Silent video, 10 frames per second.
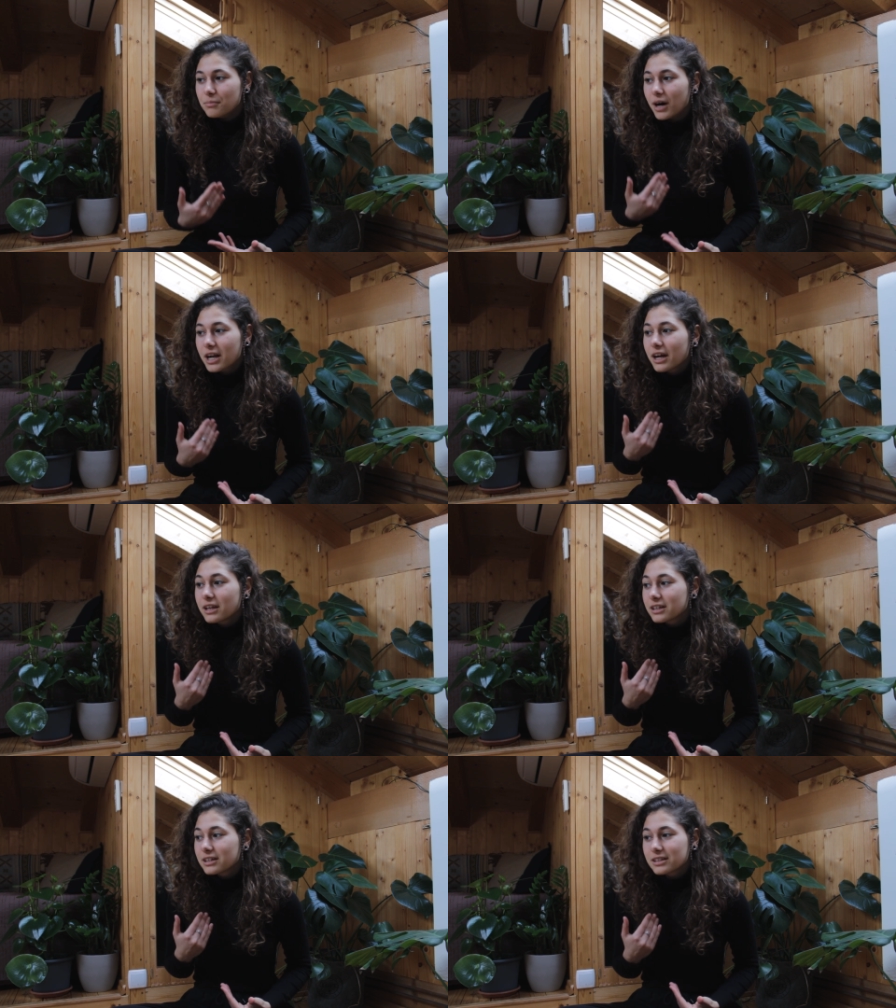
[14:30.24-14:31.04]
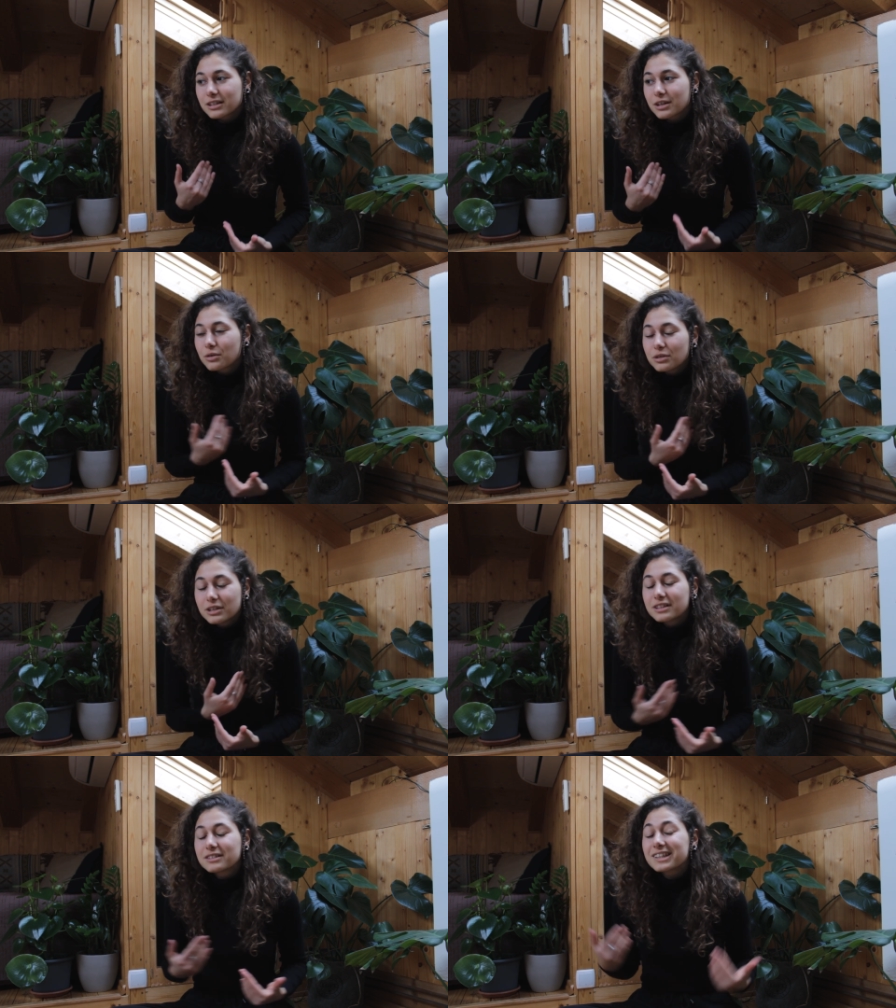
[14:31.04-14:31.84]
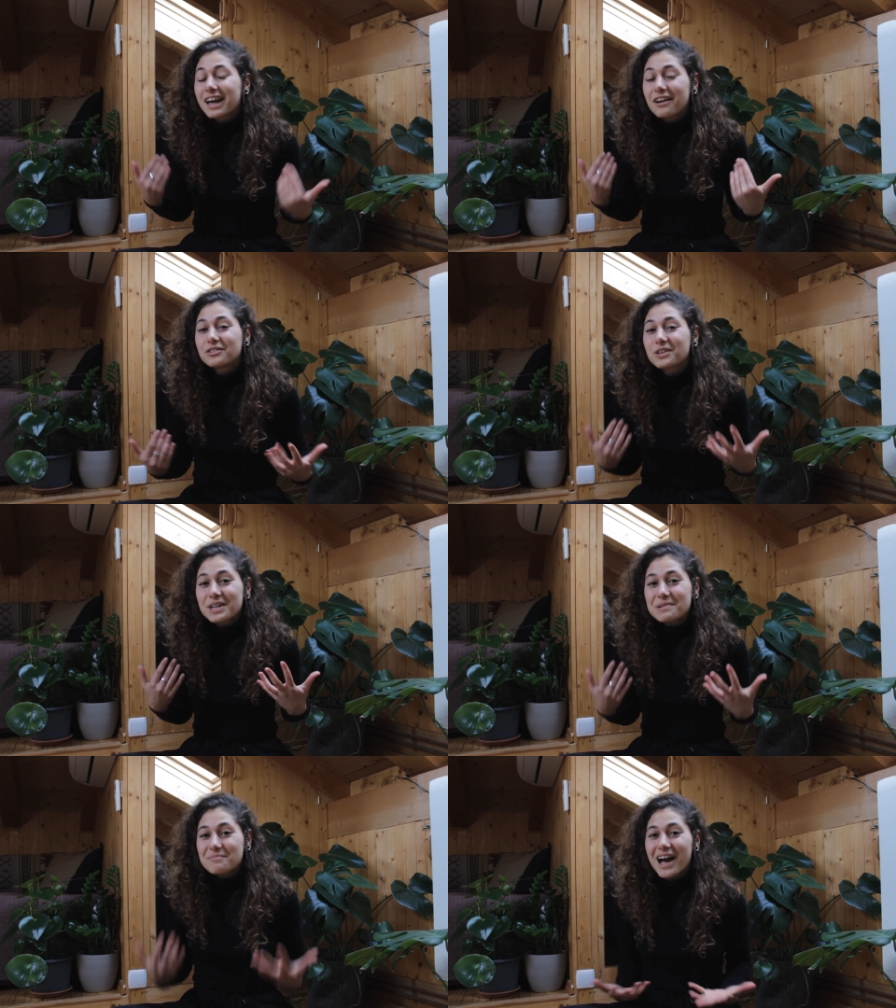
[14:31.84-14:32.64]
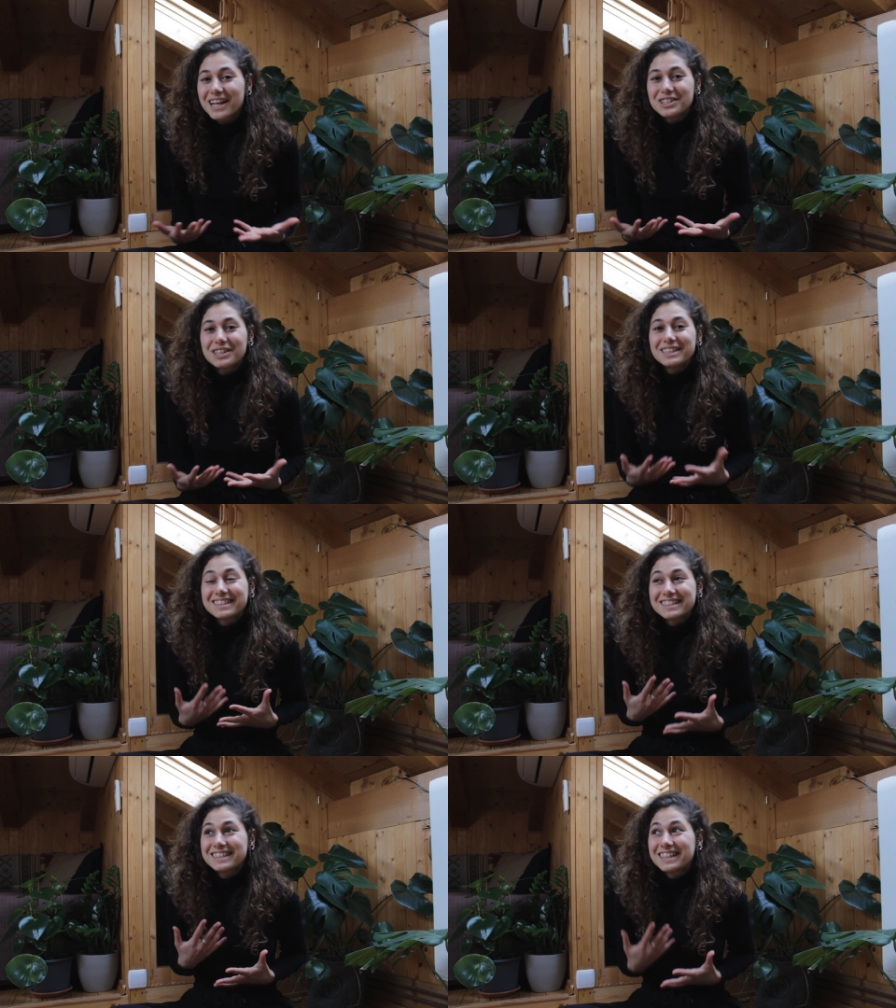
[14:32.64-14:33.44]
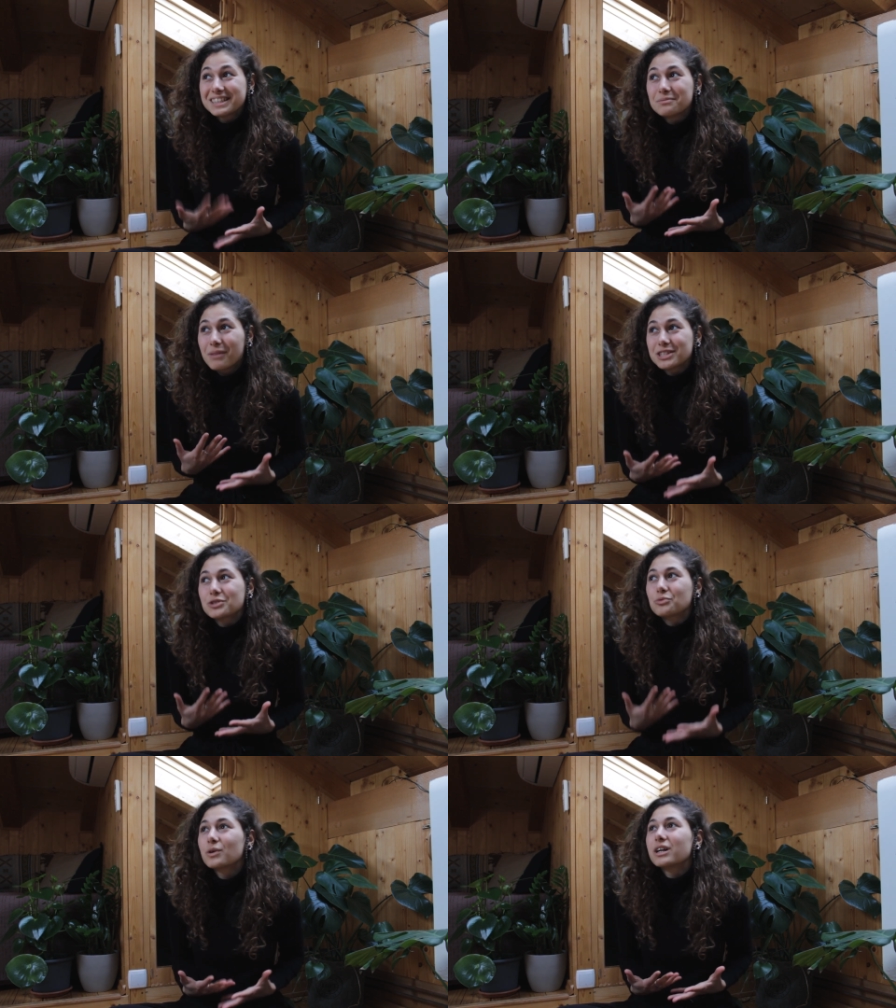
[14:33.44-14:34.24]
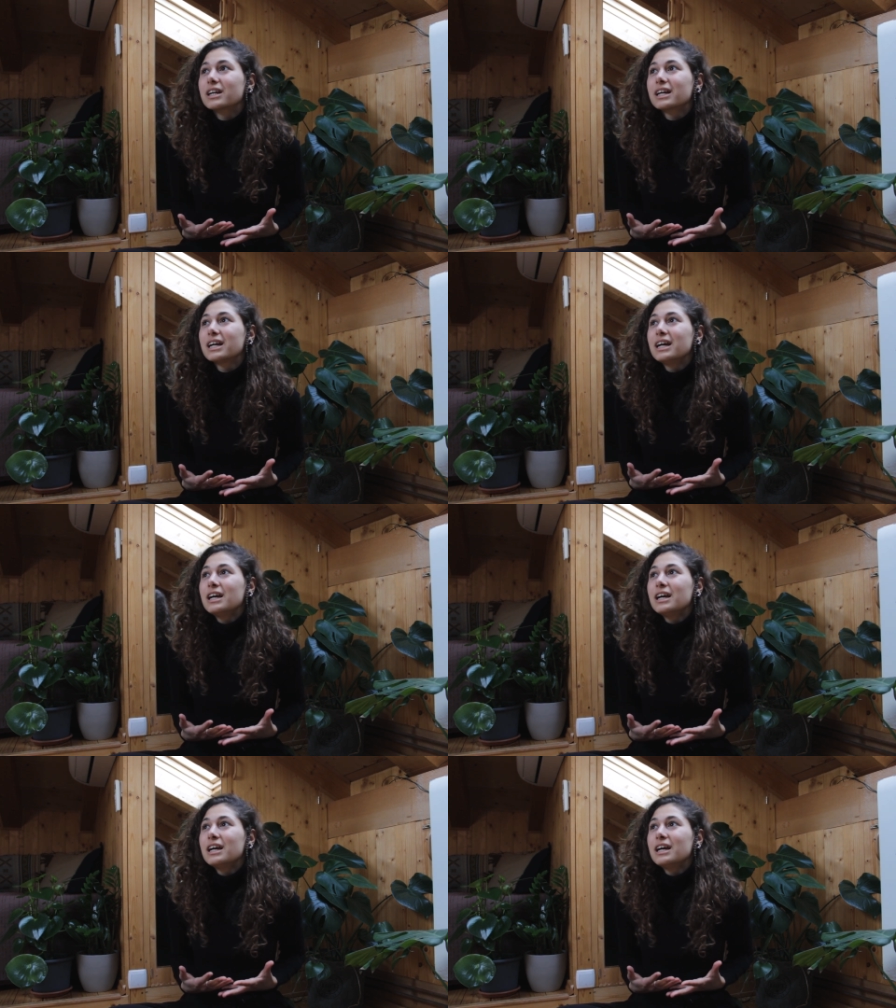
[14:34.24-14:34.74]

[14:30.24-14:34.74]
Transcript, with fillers: but I couldn't ever imagine it's this much work.